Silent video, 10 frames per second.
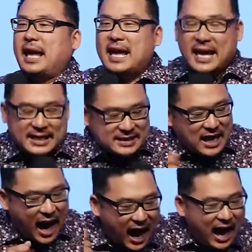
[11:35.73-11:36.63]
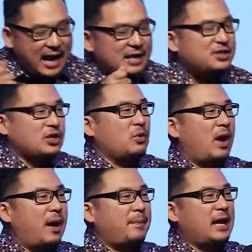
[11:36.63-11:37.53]
It ties
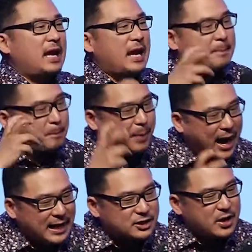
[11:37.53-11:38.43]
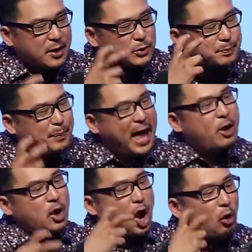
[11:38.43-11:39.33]
you up. It binds you. It was
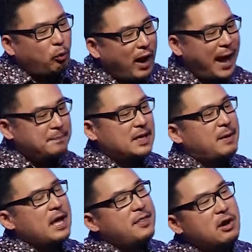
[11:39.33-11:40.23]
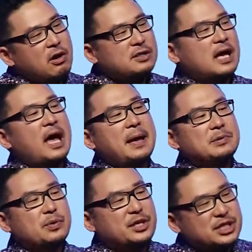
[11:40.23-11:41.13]
bound, wrapped up. There are
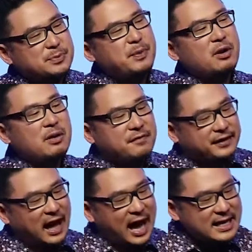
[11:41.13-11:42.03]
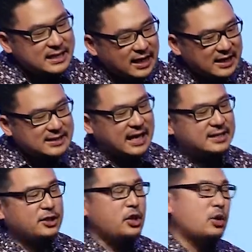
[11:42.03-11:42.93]
times where the Spirit of God does
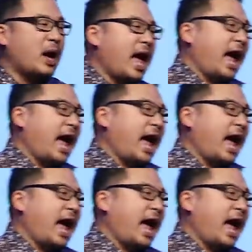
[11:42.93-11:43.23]
that to you,